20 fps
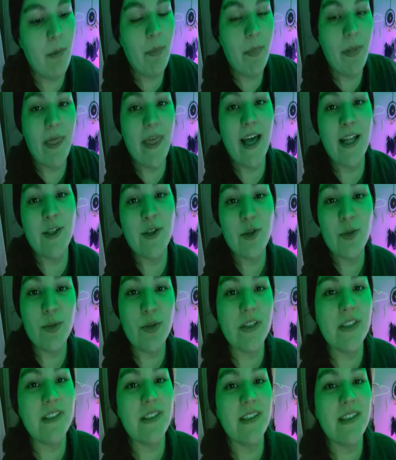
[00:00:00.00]
But that
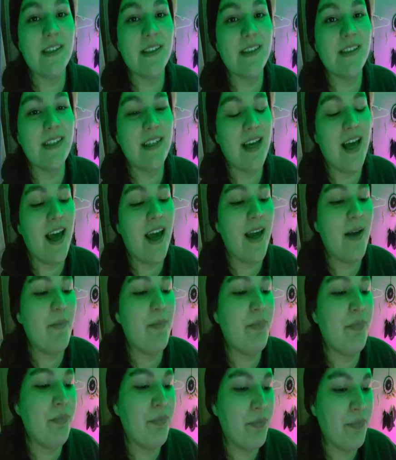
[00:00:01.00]
2% of the
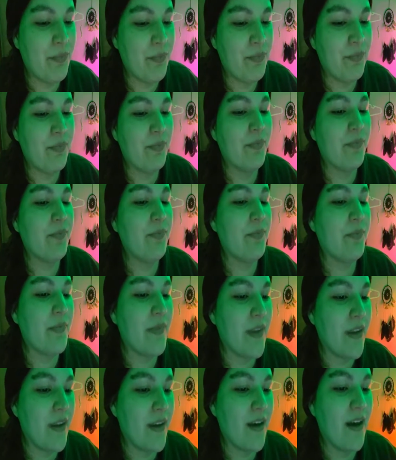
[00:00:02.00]
time,
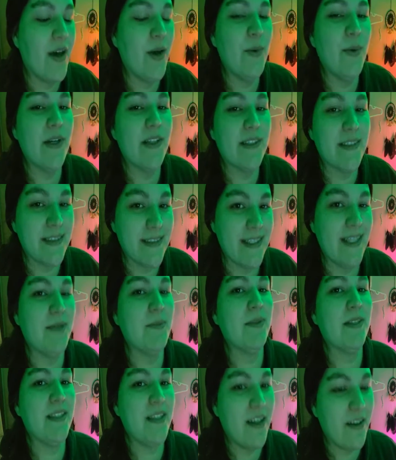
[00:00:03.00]
I wear the
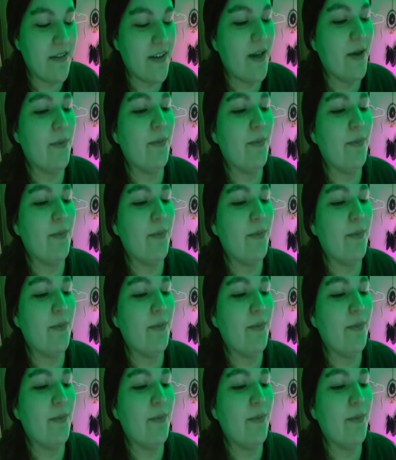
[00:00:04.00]
same stuff.